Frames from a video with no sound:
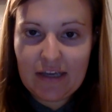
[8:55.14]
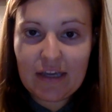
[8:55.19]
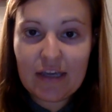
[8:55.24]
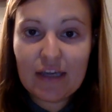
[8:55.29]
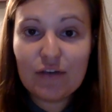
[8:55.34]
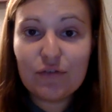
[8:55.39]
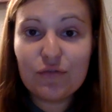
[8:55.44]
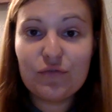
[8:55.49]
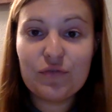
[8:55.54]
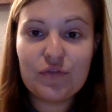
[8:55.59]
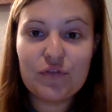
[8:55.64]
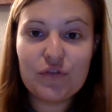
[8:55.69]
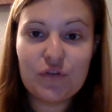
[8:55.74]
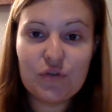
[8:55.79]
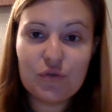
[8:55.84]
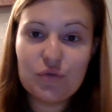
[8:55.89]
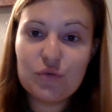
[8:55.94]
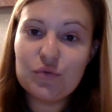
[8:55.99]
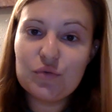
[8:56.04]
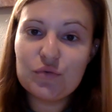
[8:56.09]
if
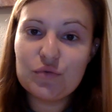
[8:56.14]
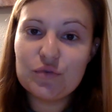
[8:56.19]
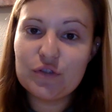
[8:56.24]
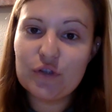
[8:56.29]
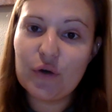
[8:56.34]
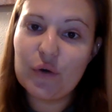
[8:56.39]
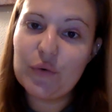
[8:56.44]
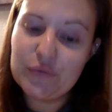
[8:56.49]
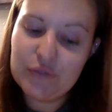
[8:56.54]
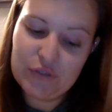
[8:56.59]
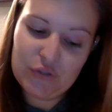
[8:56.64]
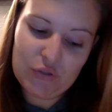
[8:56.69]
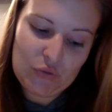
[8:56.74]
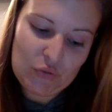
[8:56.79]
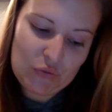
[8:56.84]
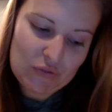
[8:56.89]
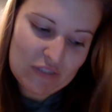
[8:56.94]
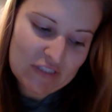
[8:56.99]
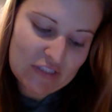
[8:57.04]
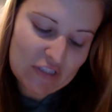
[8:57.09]
you don't
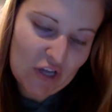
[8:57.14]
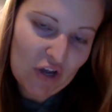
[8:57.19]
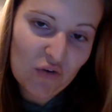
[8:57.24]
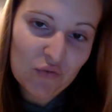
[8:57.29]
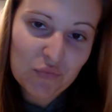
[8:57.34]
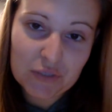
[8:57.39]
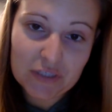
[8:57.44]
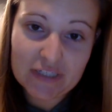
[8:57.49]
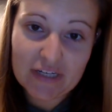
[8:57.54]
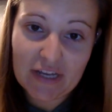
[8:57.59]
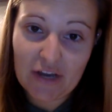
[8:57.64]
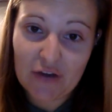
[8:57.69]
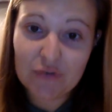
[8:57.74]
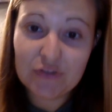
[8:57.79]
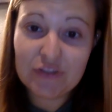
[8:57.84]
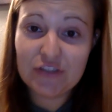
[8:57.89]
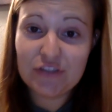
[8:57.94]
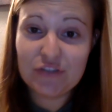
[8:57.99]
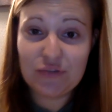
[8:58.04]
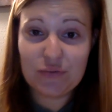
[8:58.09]
use a software now
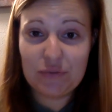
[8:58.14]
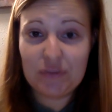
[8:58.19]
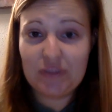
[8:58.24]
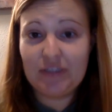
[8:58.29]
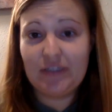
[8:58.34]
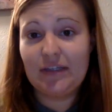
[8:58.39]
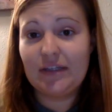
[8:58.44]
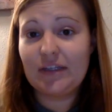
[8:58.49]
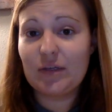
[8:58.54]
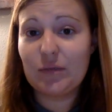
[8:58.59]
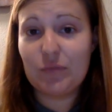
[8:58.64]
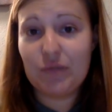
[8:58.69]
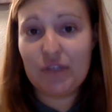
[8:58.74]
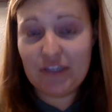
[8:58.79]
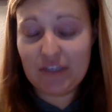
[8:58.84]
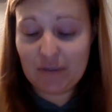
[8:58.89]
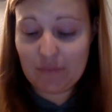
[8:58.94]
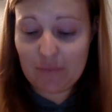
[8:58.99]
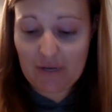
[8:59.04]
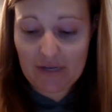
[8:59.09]
and you're doing it
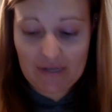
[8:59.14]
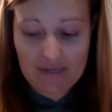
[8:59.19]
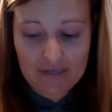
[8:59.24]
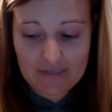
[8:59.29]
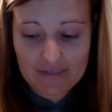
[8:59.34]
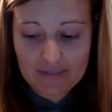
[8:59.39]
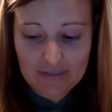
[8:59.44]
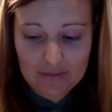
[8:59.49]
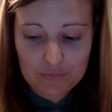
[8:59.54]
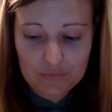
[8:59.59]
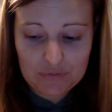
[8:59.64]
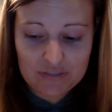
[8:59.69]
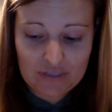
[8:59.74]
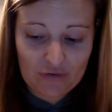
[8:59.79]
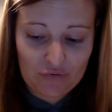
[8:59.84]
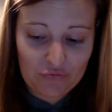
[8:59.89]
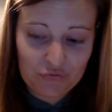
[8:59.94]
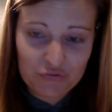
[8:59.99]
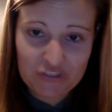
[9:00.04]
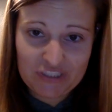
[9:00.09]
completely by hand, I would
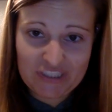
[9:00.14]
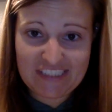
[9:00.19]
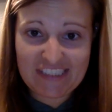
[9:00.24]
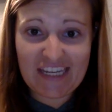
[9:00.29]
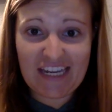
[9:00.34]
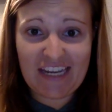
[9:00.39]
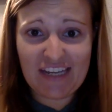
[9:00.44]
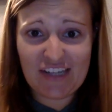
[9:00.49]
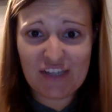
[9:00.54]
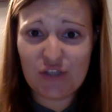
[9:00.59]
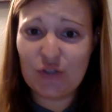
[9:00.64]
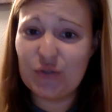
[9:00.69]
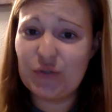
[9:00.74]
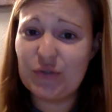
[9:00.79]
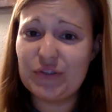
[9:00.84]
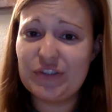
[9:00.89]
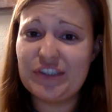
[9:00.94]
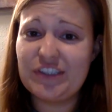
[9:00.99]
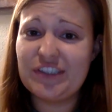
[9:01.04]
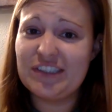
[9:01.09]
definitely say
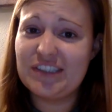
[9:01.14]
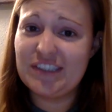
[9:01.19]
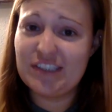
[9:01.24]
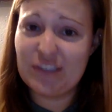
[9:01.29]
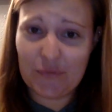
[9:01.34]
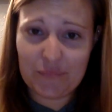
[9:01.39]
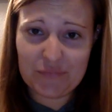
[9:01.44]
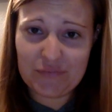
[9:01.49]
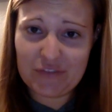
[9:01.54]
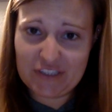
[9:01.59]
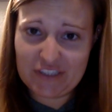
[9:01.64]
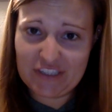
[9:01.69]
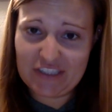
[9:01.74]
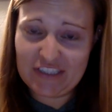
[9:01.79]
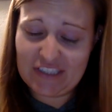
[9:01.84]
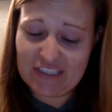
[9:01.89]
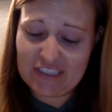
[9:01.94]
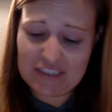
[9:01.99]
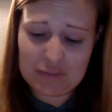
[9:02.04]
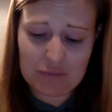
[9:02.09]
use something
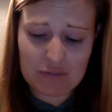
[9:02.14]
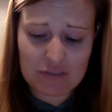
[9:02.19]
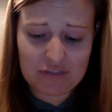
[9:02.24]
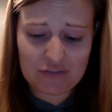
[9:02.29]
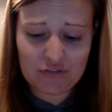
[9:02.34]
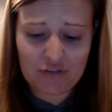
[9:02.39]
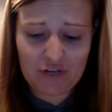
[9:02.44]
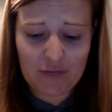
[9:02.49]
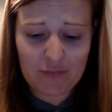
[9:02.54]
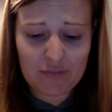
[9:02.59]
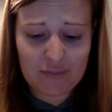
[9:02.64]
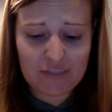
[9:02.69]
like ExpressScribe,